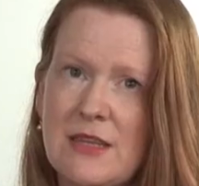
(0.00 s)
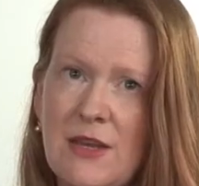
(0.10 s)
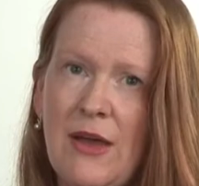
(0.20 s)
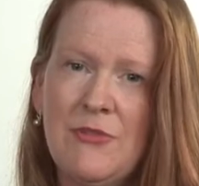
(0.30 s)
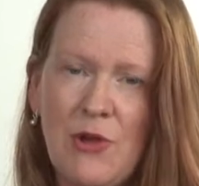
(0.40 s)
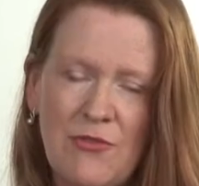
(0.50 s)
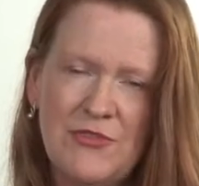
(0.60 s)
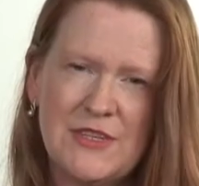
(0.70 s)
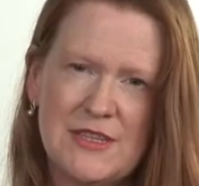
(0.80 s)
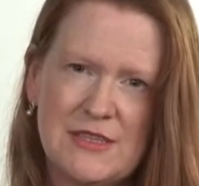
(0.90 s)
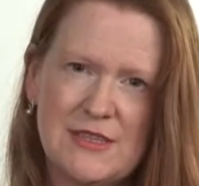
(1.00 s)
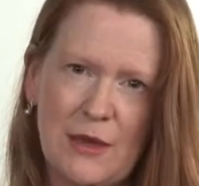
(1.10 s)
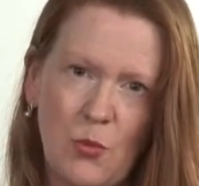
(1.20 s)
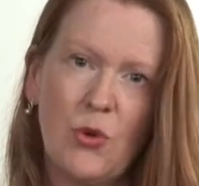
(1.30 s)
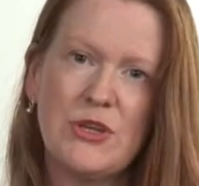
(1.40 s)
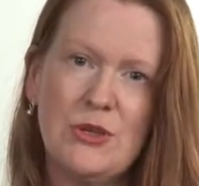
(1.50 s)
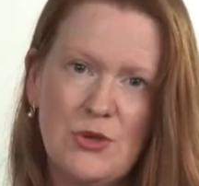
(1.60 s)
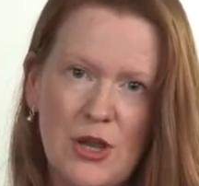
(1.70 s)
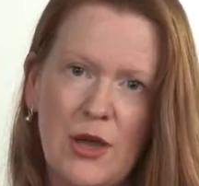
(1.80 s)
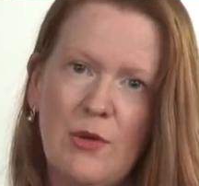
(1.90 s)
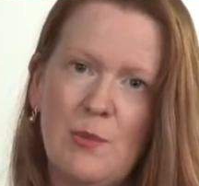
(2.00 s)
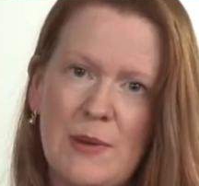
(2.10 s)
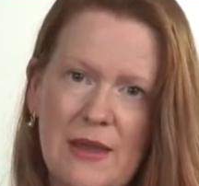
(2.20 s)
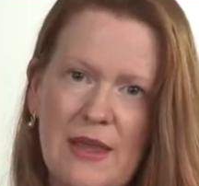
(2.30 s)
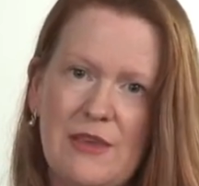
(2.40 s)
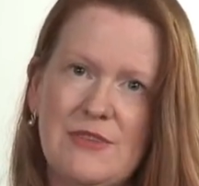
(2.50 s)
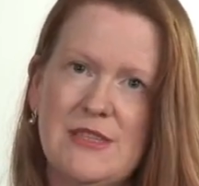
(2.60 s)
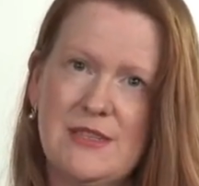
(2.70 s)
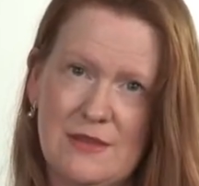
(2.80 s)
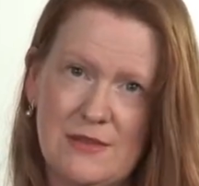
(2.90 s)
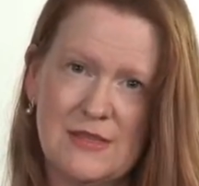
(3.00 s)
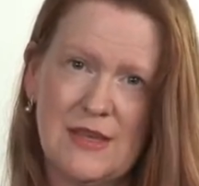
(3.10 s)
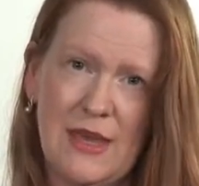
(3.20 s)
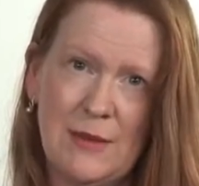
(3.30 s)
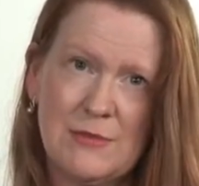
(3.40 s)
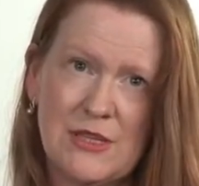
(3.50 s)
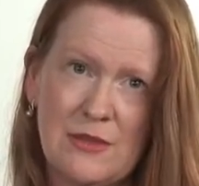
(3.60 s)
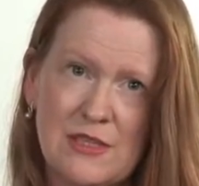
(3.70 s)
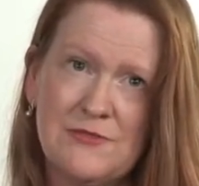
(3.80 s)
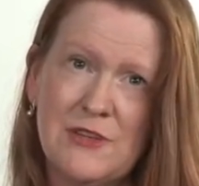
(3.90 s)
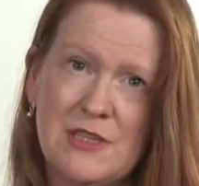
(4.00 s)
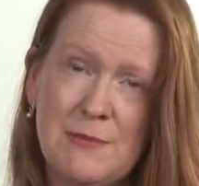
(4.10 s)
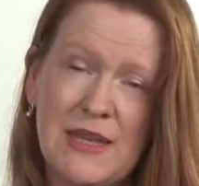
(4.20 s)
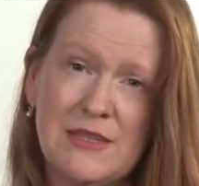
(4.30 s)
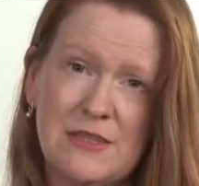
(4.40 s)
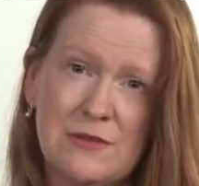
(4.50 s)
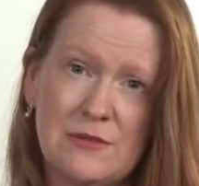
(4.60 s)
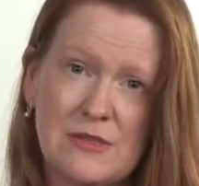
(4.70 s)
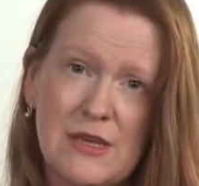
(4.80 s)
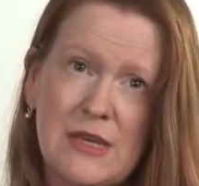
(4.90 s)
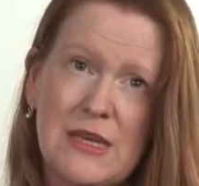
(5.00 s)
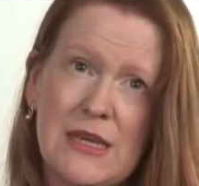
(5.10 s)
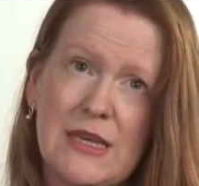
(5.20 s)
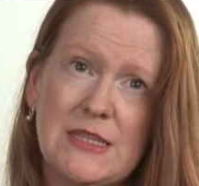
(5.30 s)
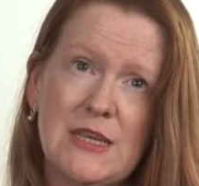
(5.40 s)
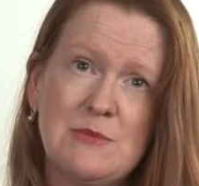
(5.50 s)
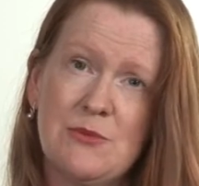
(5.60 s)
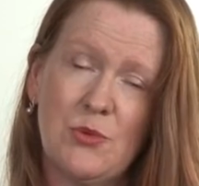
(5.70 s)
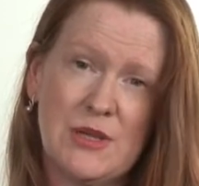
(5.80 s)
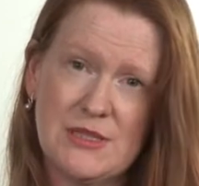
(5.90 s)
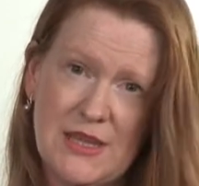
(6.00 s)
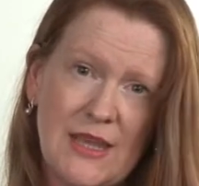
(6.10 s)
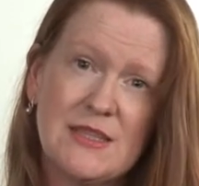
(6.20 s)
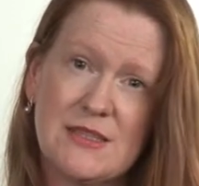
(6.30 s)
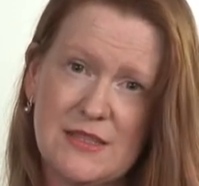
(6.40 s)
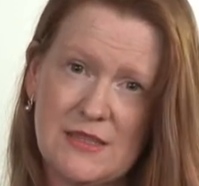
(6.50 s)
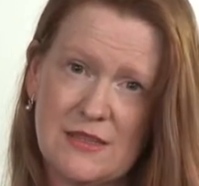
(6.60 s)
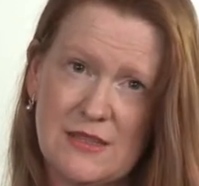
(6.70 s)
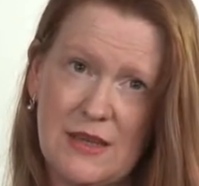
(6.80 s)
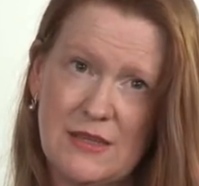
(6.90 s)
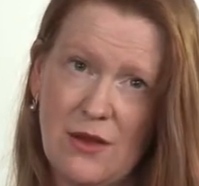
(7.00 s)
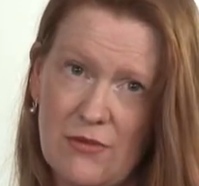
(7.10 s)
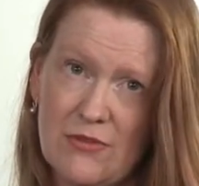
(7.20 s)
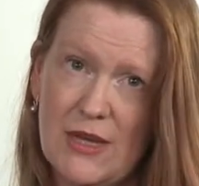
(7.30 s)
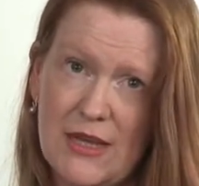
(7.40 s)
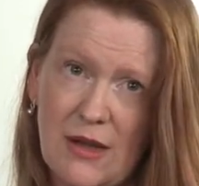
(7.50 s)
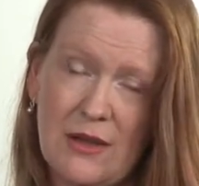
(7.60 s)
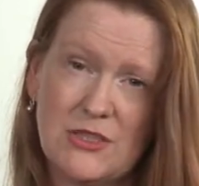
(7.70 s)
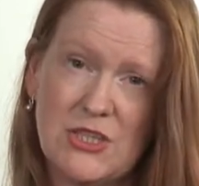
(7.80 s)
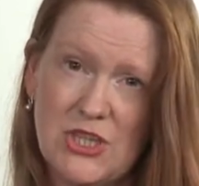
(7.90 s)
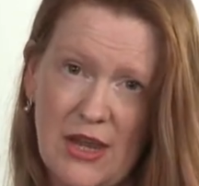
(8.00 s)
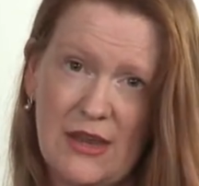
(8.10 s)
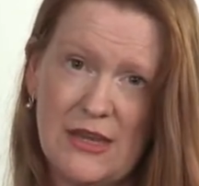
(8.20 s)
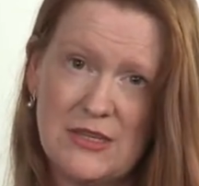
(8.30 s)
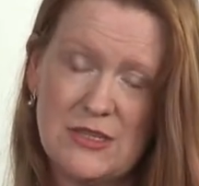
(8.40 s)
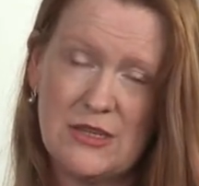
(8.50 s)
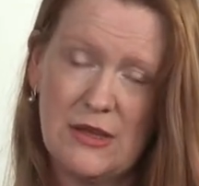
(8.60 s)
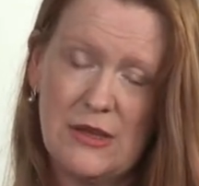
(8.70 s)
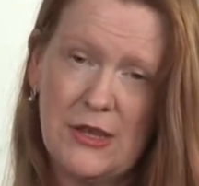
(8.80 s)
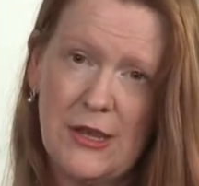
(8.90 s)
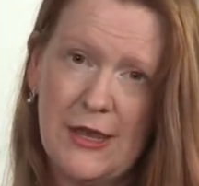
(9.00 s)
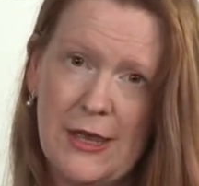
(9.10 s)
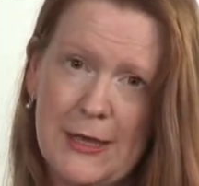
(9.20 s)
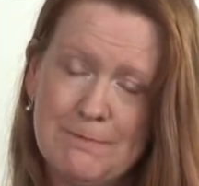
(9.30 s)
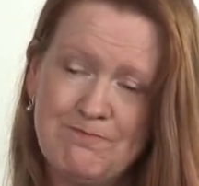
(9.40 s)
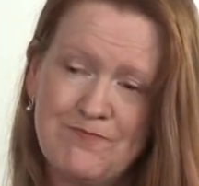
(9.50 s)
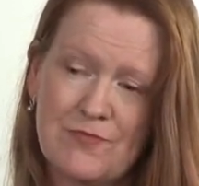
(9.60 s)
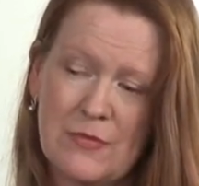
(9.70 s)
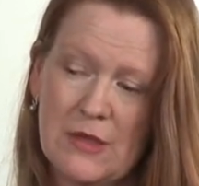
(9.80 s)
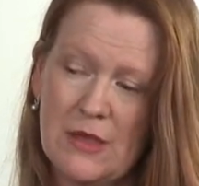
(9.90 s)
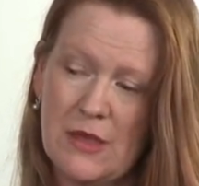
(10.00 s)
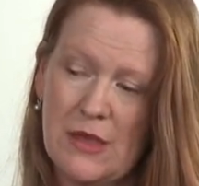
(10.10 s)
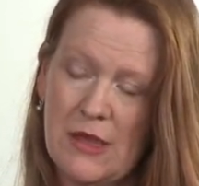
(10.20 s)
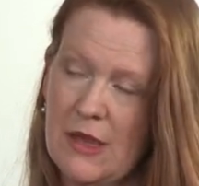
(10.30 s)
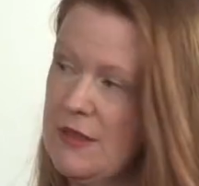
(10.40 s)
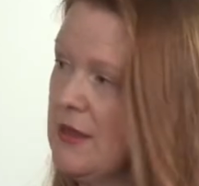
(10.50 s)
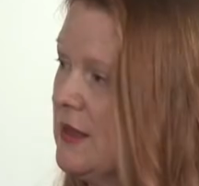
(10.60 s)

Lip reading: you know, have confidence that what you know and believe is still the same. So those fundamentals in terms of what it takes to succeed aren't really going to change. I think